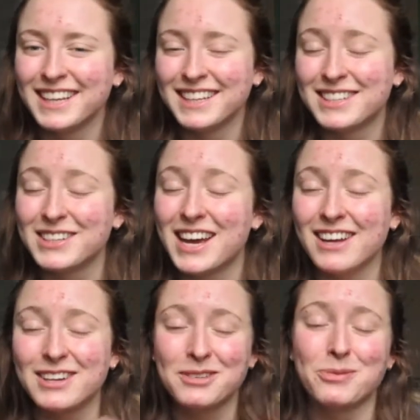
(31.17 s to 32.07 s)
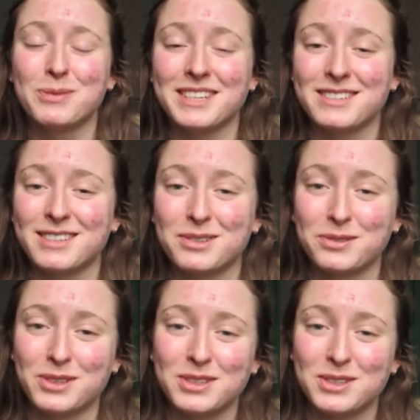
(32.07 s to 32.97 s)
so that it will be easier
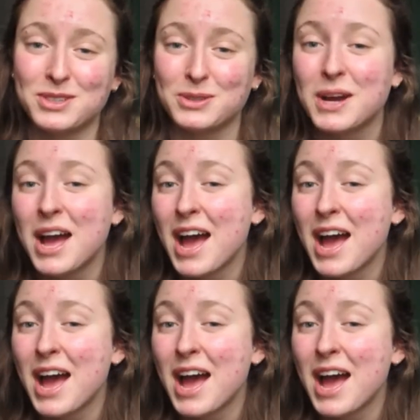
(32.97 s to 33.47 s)
for you to